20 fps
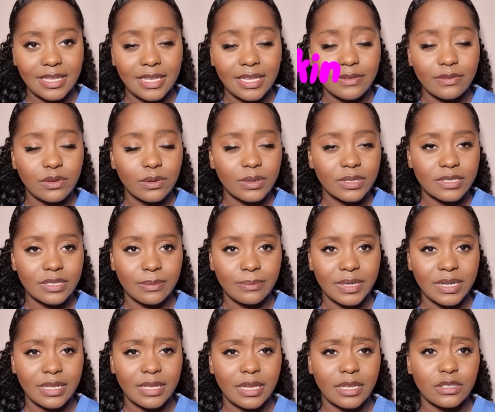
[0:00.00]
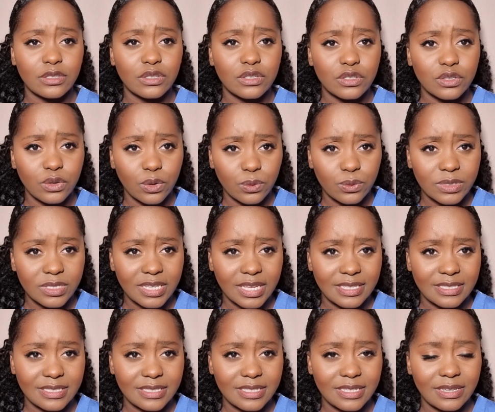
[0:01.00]
If you are somebody that is so
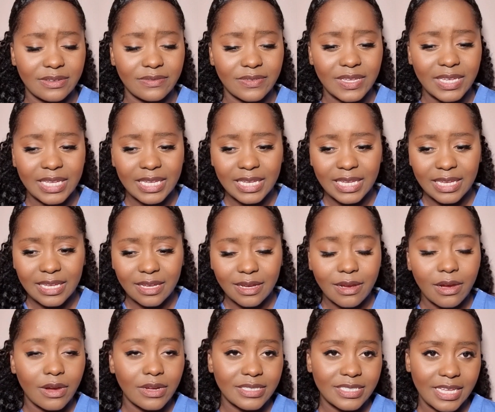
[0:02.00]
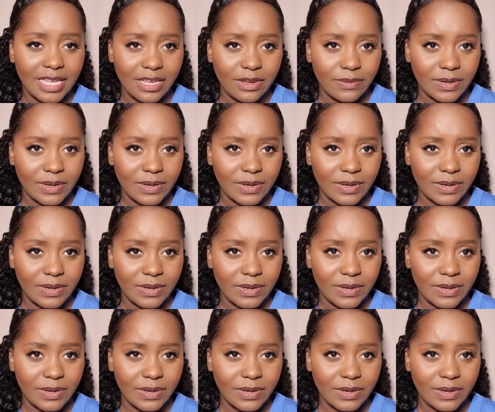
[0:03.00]
sensitive, can't take